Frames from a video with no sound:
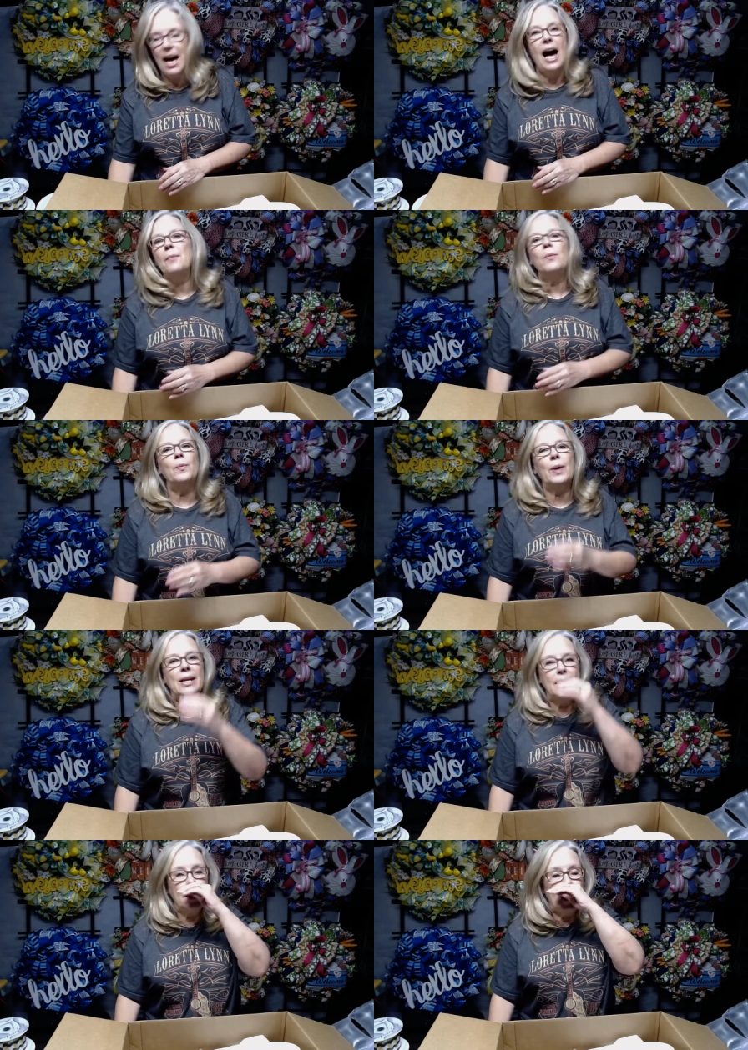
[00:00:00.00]
I'm going
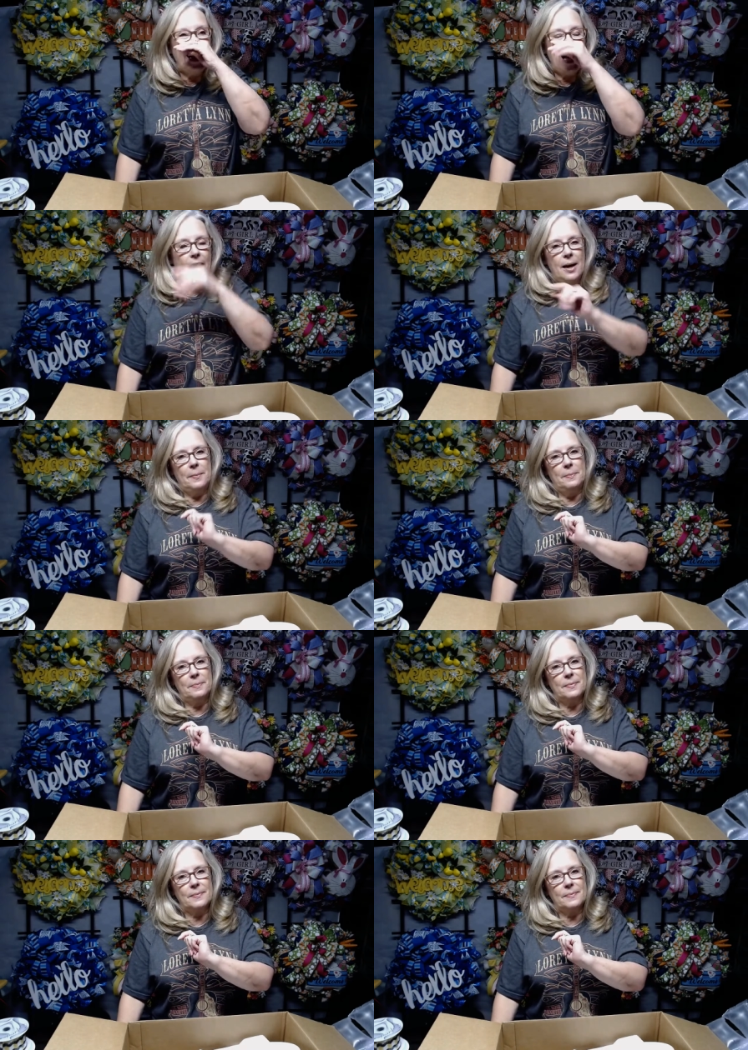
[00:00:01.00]
to um,
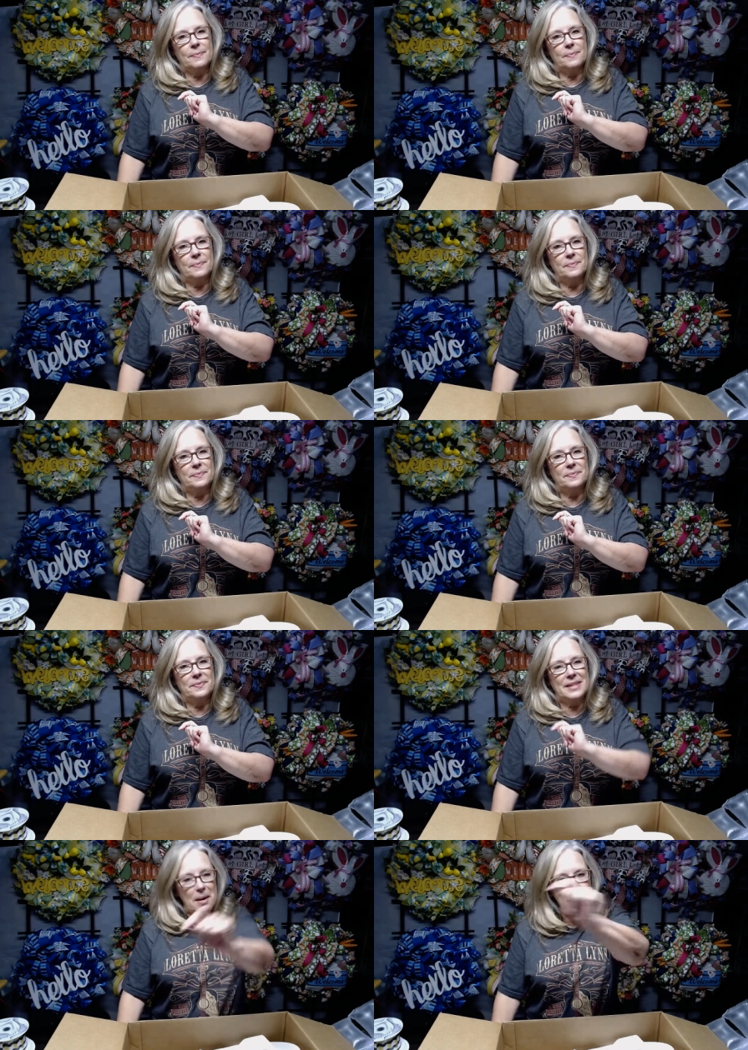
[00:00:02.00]
come